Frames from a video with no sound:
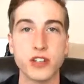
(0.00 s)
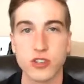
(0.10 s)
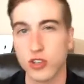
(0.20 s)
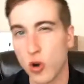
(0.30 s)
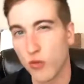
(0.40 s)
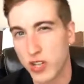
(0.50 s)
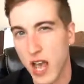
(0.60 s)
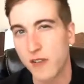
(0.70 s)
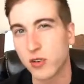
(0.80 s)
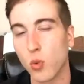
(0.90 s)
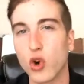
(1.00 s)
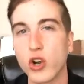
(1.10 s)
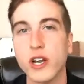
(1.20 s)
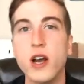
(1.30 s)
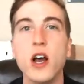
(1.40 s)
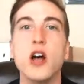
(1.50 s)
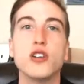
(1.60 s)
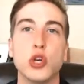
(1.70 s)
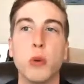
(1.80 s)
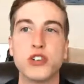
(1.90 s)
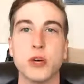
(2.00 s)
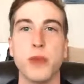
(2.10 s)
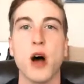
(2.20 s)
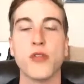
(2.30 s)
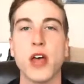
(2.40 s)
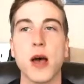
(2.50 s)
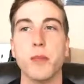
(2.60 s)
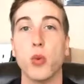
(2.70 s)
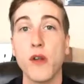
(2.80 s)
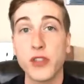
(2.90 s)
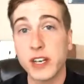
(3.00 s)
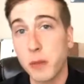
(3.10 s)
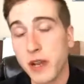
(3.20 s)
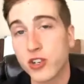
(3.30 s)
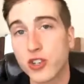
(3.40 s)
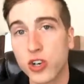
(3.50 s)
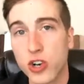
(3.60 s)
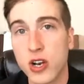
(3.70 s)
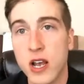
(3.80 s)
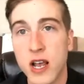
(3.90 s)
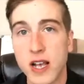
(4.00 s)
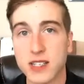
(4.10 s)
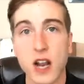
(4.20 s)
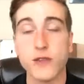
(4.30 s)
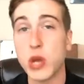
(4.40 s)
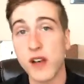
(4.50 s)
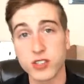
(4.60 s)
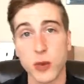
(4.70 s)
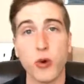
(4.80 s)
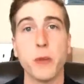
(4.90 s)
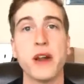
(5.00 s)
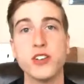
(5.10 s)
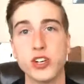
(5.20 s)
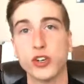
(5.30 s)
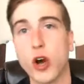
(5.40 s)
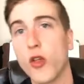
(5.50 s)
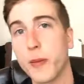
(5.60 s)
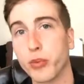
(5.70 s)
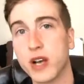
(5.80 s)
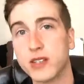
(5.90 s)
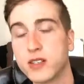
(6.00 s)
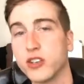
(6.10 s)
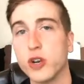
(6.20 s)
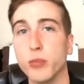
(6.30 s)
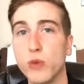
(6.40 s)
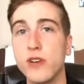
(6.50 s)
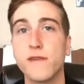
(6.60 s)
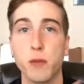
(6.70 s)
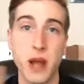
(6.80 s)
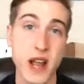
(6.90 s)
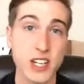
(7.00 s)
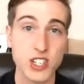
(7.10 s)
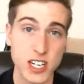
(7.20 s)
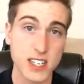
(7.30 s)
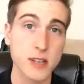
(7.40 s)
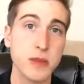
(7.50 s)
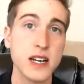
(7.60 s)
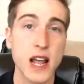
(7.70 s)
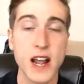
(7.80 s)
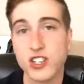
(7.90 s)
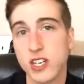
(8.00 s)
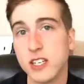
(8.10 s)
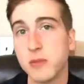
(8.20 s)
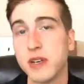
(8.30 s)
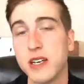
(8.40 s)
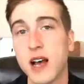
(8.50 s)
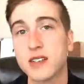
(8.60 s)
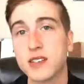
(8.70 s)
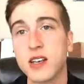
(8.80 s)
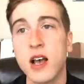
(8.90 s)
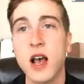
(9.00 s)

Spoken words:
So you don't really have to worry too much about that. But one thing to make sure is that if you have someone managing your online presence and you're moving from HTTP to HTTPS,